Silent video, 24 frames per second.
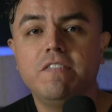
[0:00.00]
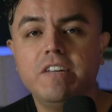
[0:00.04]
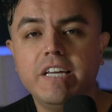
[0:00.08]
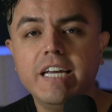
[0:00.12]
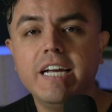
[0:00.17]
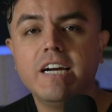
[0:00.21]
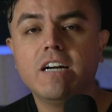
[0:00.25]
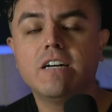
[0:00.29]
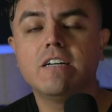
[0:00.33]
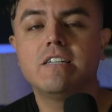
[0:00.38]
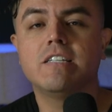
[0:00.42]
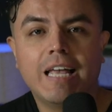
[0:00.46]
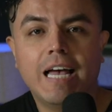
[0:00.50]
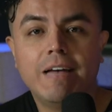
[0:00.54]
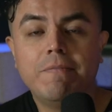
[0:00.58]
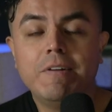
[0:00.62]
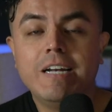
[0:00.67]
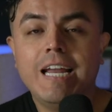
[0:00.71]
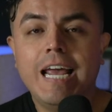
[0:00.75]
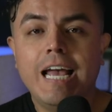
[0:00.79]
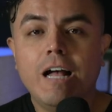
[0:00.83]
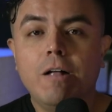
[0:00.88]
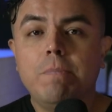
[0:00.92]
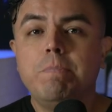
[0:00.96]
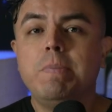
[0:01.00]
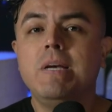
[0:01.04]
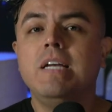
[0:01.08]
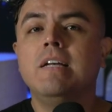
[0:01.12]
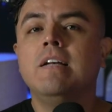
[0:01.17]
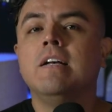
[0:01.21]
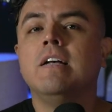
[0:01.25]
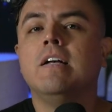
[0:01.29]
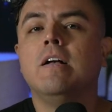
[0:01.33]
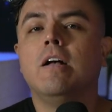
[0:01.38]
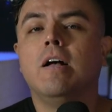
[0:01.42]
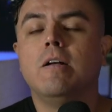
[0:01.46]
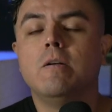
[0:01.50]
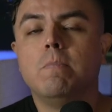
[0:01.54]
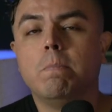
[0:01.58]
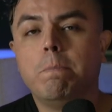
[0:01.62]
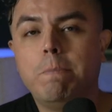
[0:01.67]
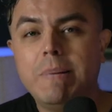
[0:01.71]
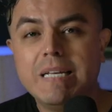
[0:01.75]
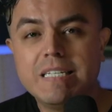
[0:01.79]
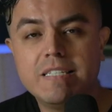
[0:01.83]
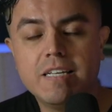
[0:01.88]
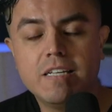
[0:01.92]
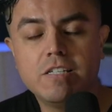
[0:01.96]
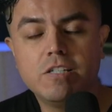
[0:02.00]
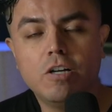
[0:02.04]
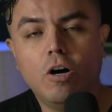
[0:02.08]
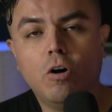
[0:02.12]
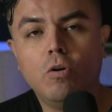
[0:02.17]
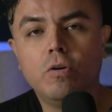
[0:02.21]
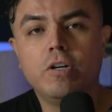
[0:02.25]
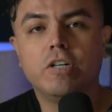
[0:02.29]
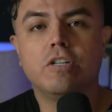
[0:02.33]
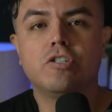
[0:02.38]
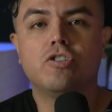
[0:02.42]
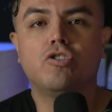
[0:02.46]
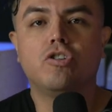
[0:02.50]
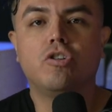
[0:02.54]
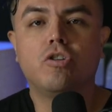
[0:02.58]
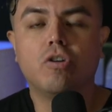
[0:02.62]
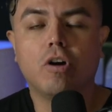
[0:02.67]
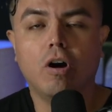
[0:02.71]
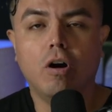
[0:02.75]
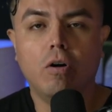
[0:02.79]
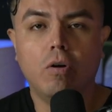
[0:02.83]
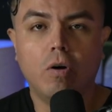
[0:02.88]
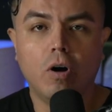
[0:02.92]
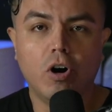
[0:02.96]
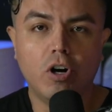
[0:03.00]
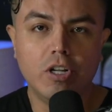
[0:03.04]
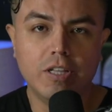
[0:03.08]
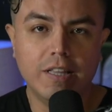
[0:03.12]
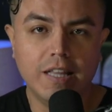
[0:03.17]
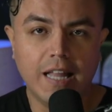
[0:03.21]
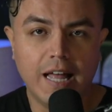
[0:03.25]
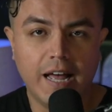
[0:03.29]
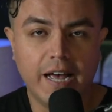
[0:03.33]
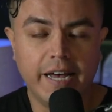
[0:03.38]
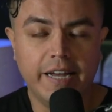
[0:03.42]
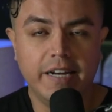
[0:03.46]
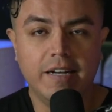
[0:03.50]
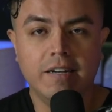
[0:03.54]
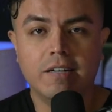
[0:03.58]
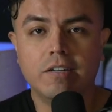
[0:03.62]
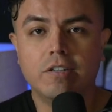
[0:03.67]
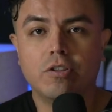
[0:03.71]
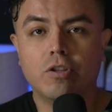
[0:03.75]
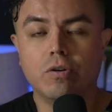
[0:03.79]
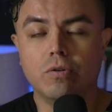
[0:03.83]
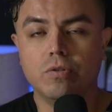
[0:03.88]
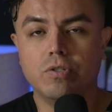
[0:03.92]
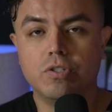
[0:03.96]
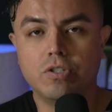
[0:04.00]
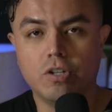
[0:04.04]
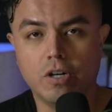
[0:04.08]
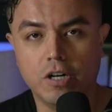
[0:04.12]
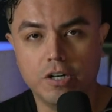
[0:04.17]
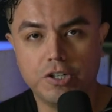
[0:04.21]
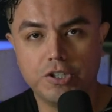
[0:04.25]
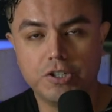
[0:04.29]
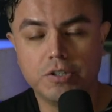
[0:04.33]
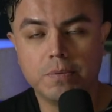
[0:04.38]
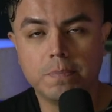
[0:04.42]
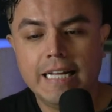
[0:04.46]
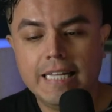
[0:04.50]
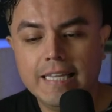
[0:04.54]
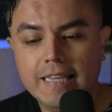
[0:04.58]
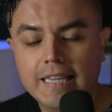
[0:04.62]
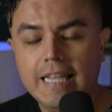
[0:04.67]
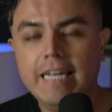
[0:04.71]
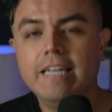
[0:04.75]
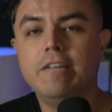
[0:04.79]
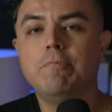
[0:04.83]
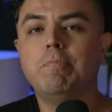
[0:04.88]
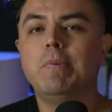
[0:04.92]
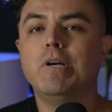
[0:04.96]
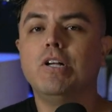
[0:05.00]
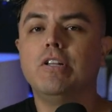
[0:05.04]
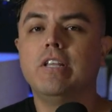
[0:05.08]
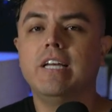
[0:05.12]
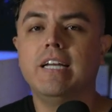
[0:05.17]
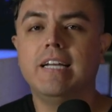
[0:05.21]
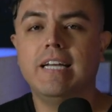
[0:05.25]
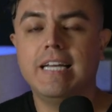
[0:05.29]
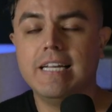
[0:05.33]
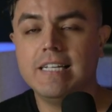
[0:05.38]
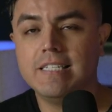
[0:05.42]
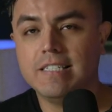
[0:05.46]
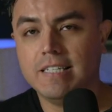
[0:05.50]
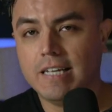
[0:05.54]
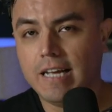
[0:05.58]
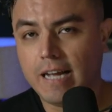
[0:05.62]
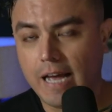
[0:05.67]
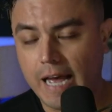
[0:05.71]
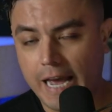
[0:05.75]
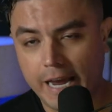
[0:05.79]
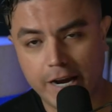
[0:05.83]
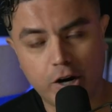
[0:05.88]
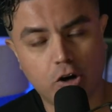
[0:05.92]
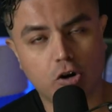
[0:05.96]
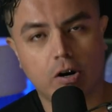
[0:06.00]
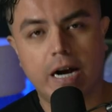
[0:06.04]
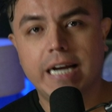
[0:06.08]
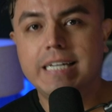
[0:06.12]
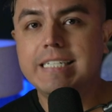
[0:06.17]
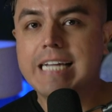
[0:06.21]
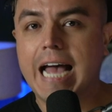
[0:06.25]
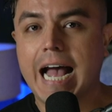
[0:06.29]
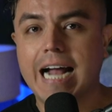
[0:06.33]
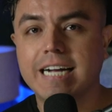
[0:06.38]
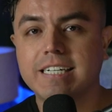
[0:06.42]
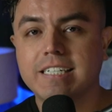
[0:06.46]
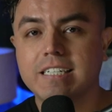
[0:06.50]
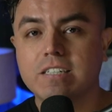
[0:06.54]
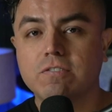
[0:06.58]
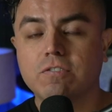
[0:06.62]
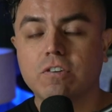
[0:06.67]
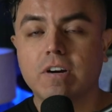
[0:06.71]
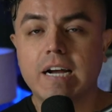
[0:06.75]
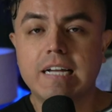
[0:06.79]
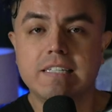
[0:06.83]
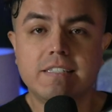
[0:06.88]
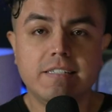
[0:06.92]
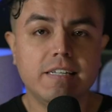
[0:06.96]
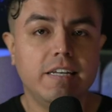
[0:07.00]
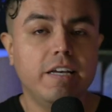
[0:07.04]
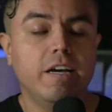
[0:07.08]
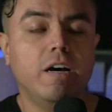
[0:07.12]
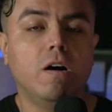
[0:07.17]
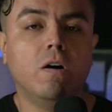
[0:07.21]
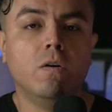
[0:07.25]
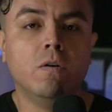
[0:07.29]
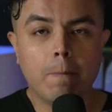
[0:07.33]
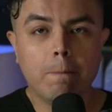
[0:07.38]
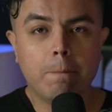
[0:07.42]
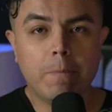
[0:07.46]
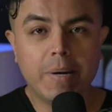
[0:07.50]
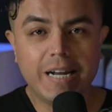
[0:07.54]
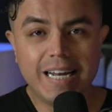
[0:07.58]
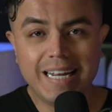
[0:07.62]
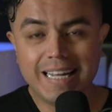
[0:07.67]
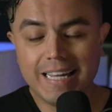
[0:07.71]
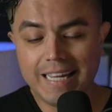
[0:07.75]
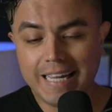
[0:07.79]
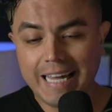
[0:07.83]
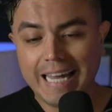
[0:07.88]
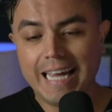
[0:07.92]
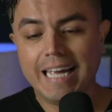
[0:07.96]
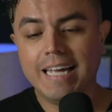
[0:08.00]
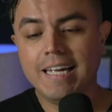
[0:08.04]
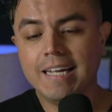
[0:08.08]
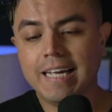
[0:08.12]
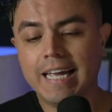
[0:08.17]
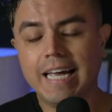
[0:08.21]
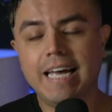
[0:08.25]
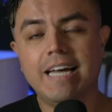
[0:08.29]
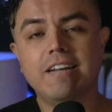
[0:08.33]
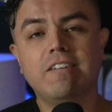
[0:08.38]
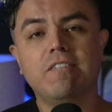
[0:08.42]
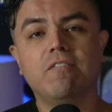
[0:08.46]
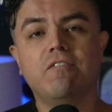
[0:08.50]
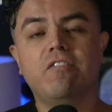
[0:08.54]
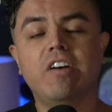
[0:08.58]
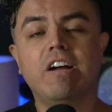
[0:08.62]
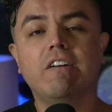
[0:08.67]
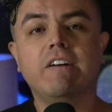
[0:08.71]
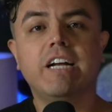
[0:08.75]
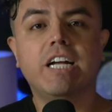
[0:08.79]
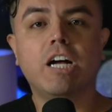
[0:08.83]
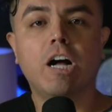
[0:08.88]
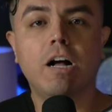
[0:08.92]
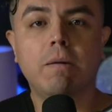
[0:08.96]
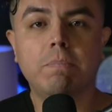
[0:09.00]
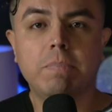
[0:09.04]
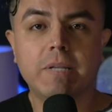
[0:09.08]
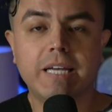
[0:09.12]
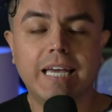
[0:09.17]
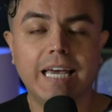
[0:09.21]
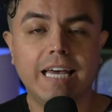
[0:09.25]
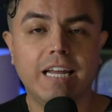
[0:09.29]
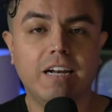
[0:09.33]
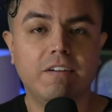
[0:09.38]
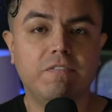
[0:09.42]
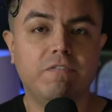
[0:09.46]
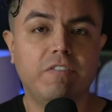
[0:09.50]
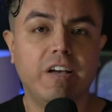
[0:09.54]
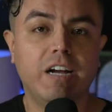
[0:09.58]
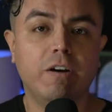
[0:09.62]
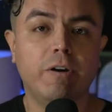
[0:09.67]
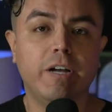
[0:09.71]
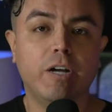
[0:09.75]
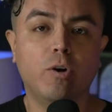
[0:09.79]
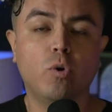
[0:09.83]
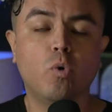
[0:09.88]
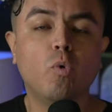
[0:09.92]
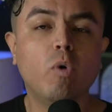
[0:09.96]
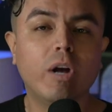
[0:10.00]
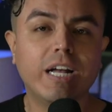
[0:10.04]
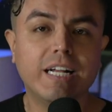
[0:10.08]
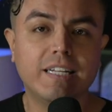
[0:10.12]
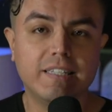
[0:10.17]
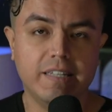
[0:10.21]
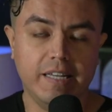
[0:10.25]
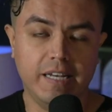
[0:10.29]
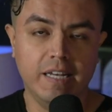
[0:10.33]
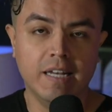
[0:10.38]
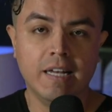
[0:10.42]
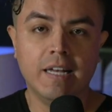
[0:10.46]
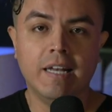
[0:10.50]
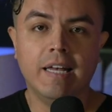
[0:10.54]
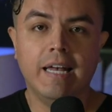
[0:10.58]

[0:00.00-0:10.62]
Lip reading: years, I've been helping business owners grow online through search. Link building is a great tactic for SEO, but it can get very complicated very quickly.